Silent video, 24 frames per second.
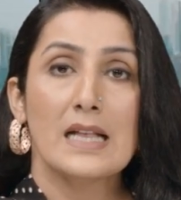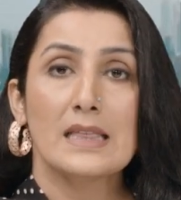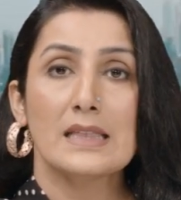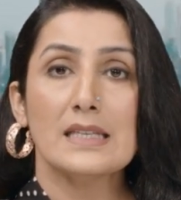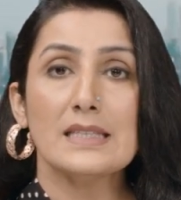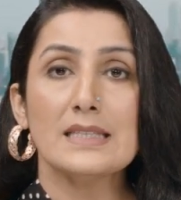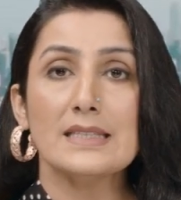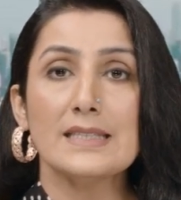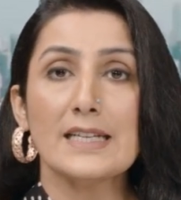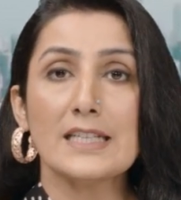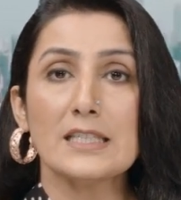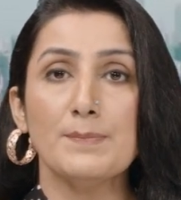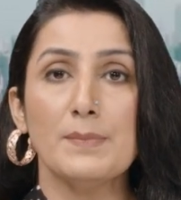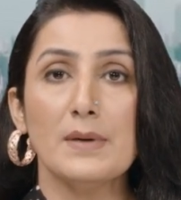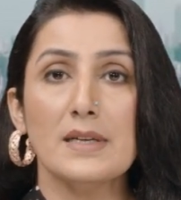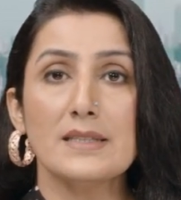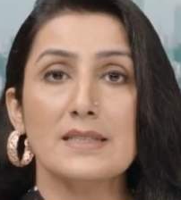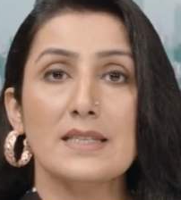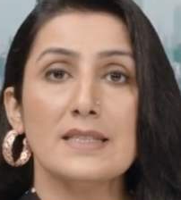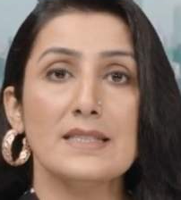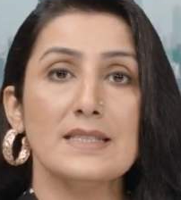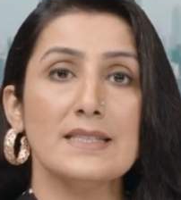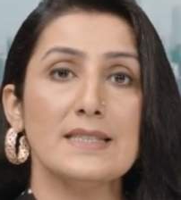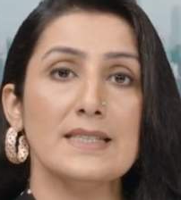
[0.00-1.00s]
The
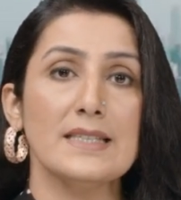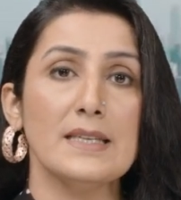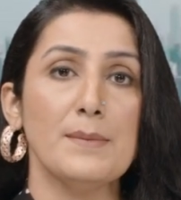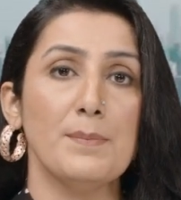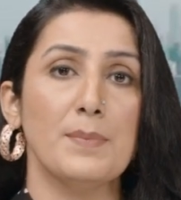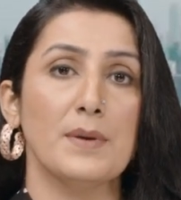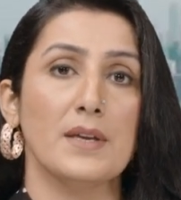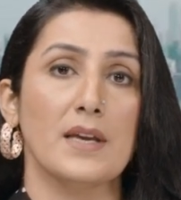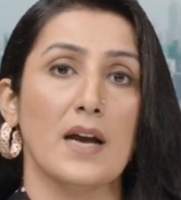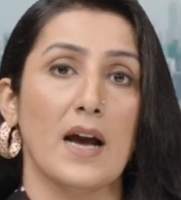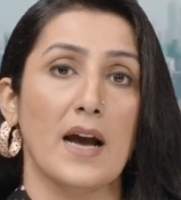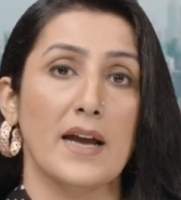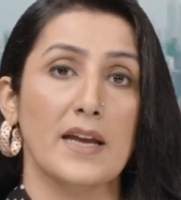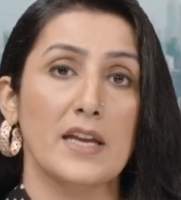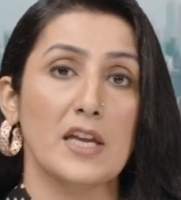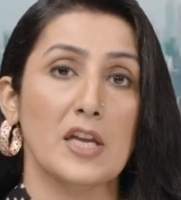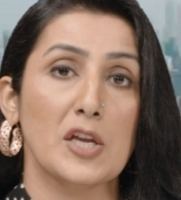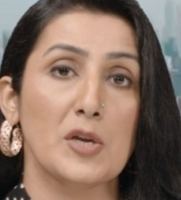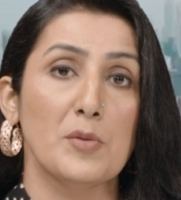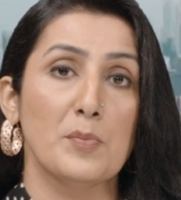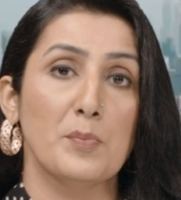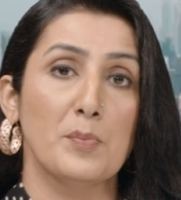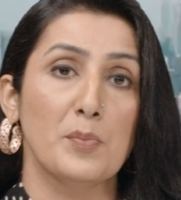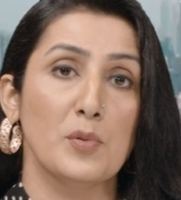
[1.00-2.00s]
6% CPI
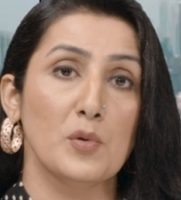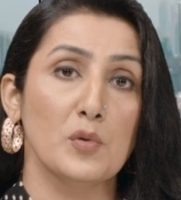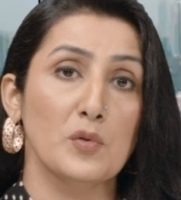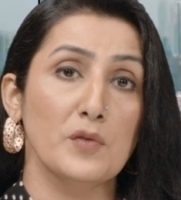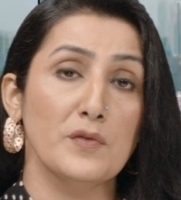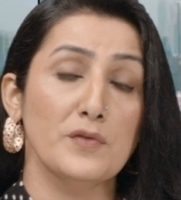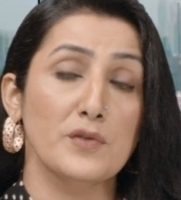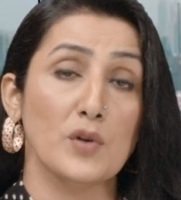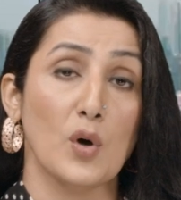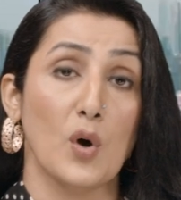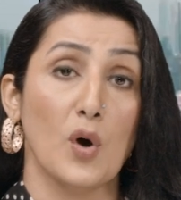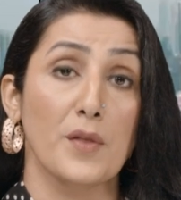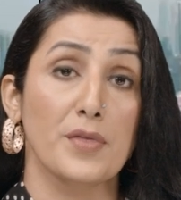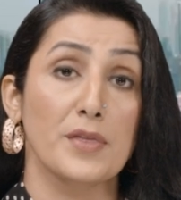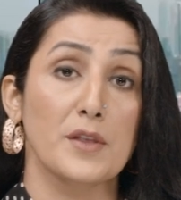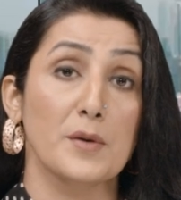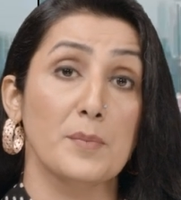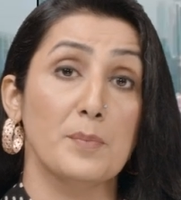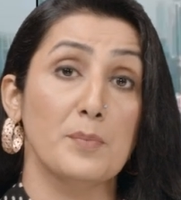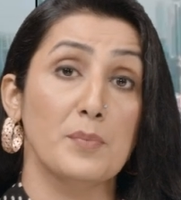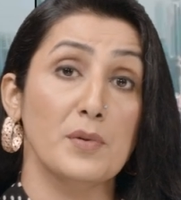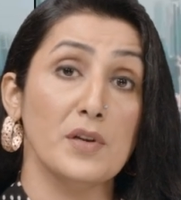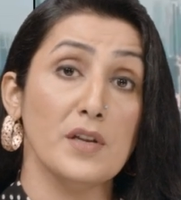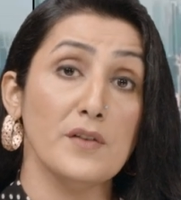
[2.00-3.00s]
improved on
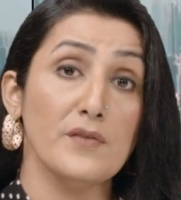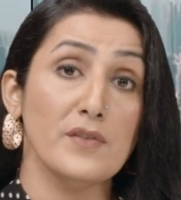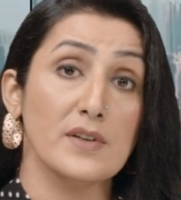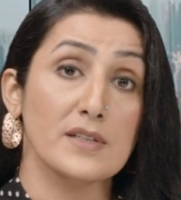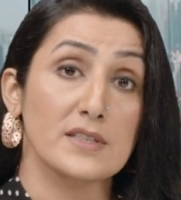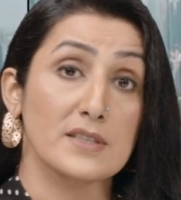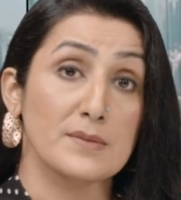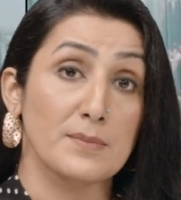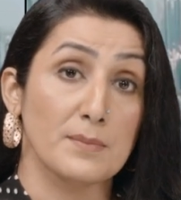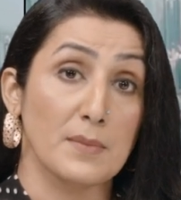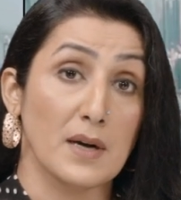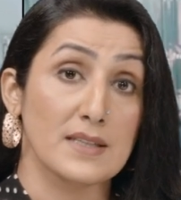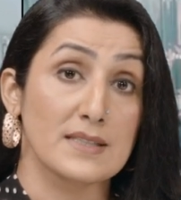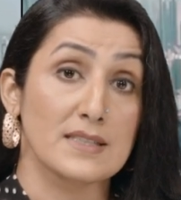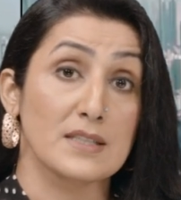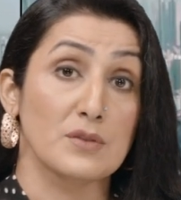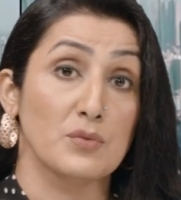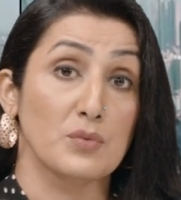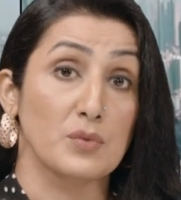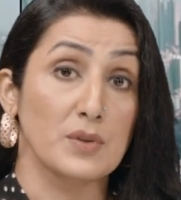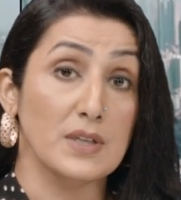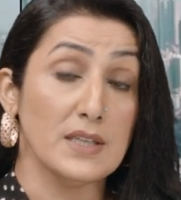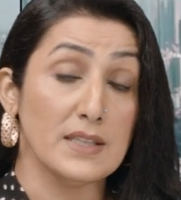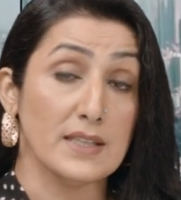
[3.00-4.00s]
the previous month's
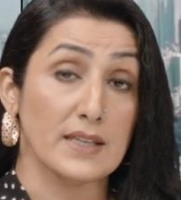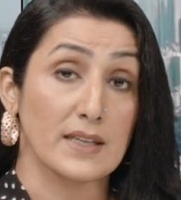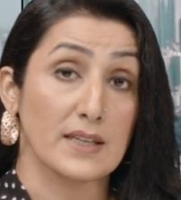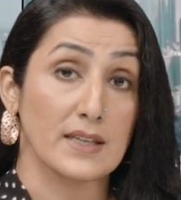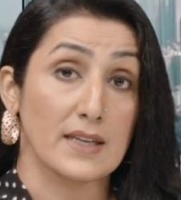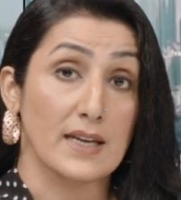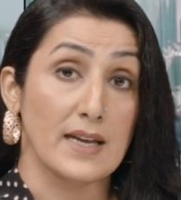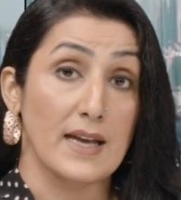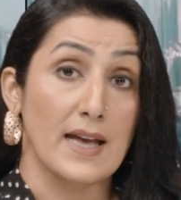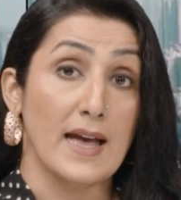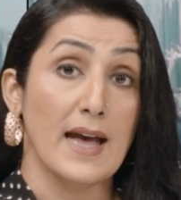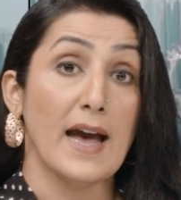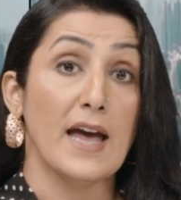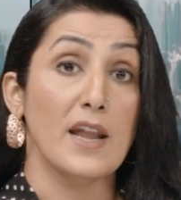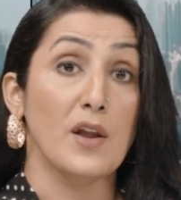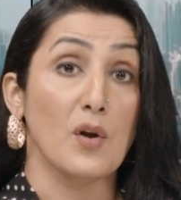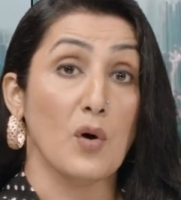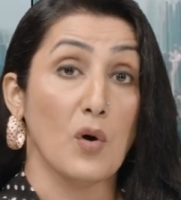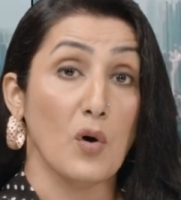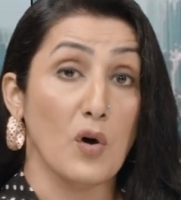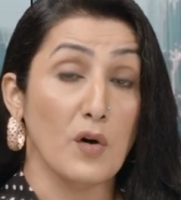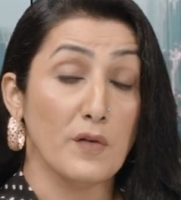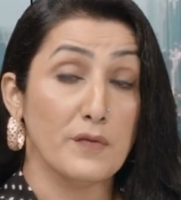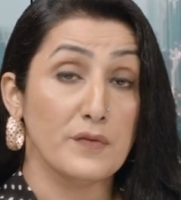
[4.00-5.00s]
reading and
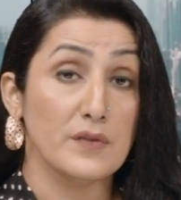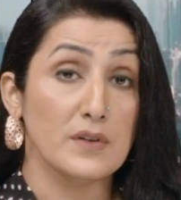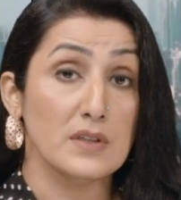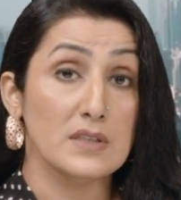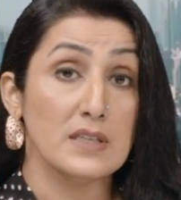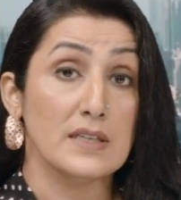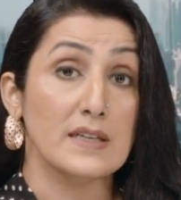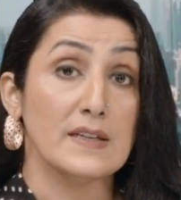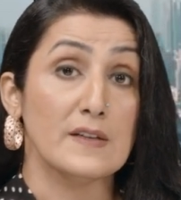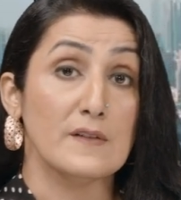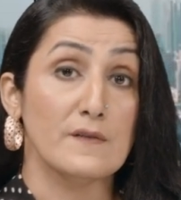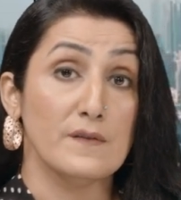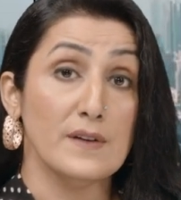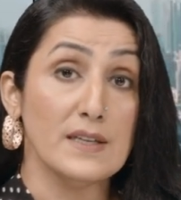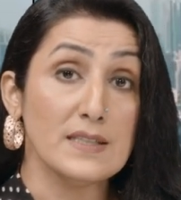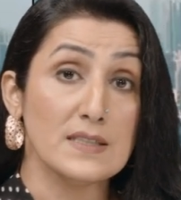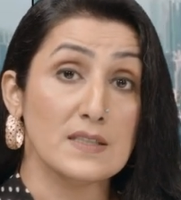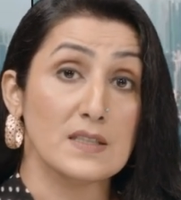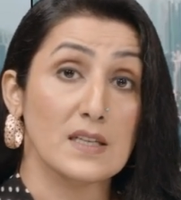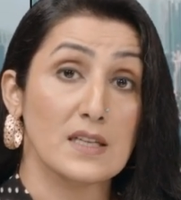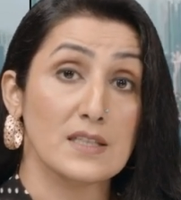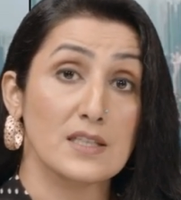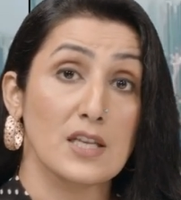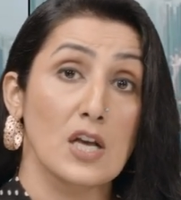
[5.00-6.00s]
offered
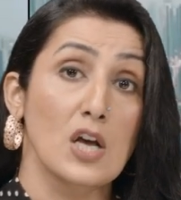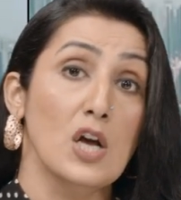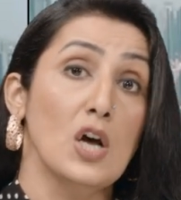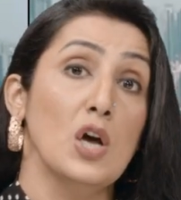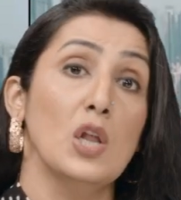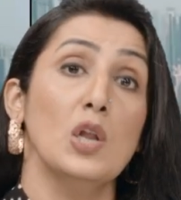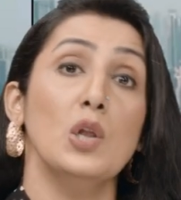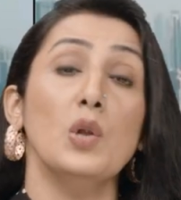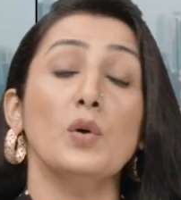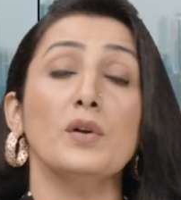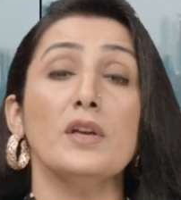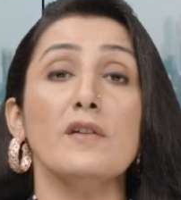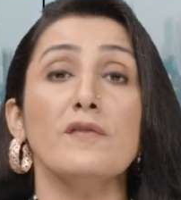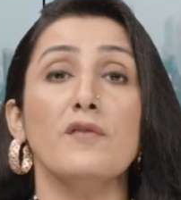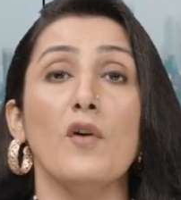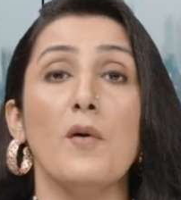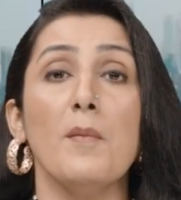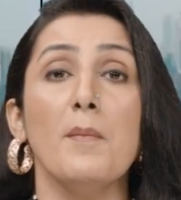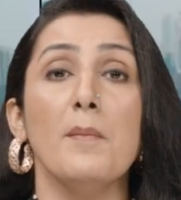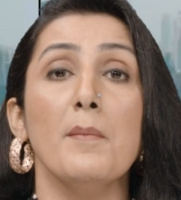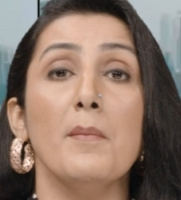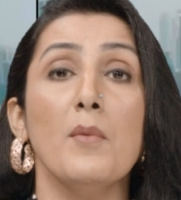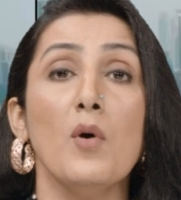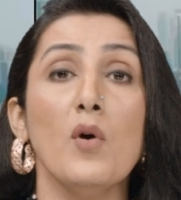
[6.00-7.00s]
investors looking
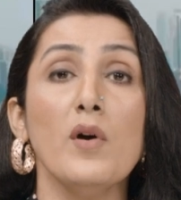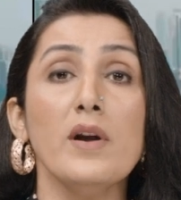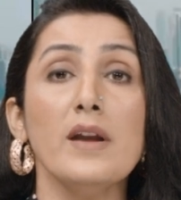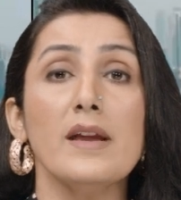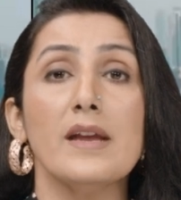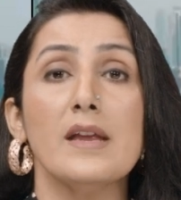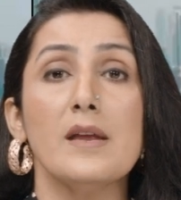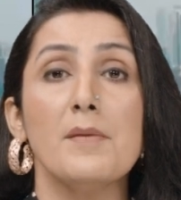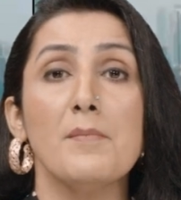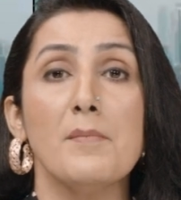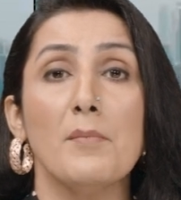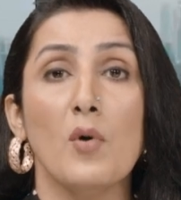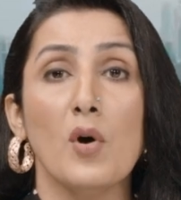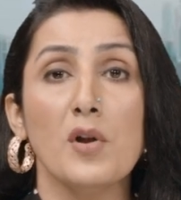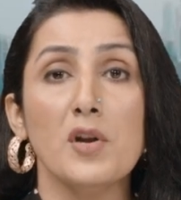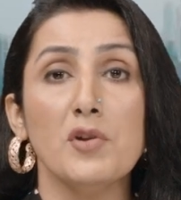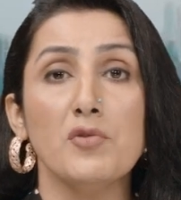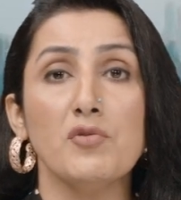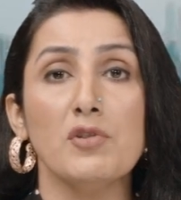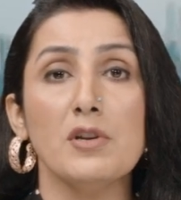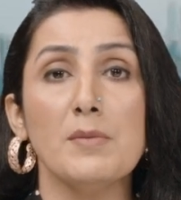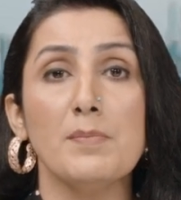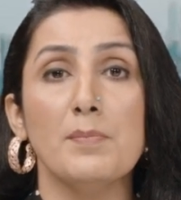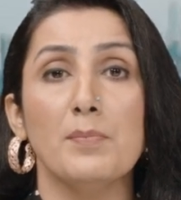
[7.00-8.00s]
for more
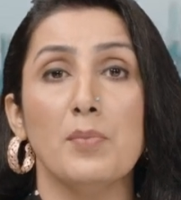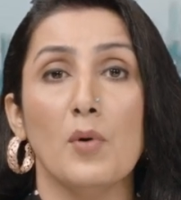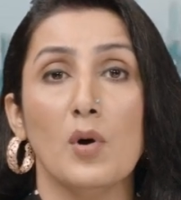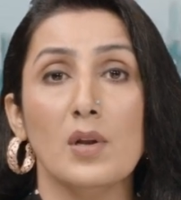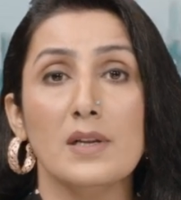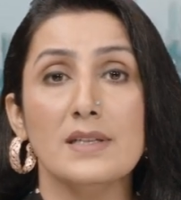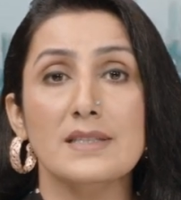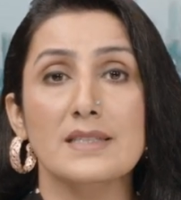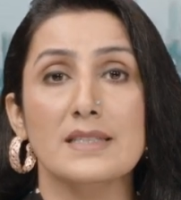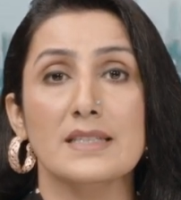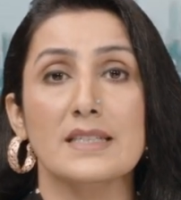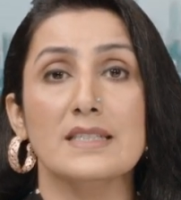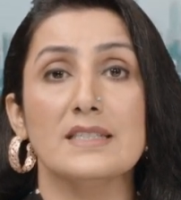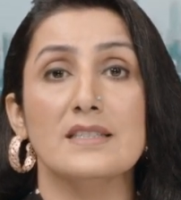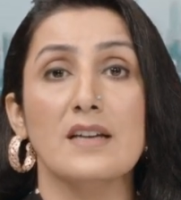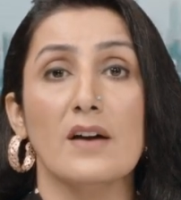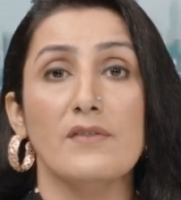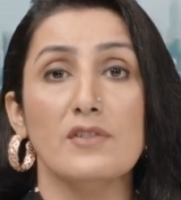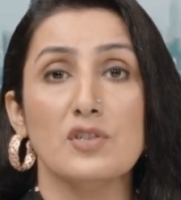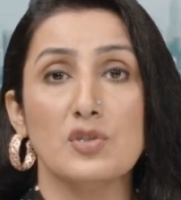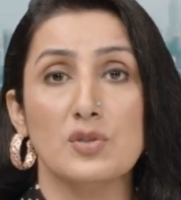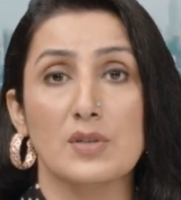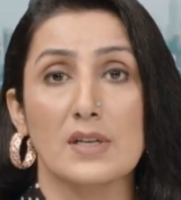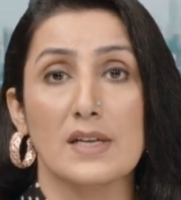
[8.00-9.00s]
monetary policy
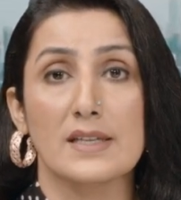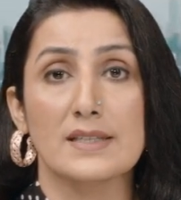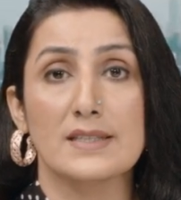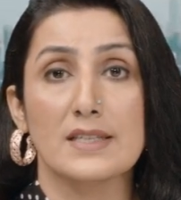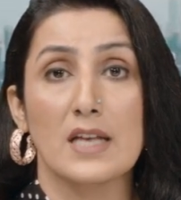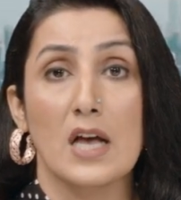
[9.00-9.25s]
dovishness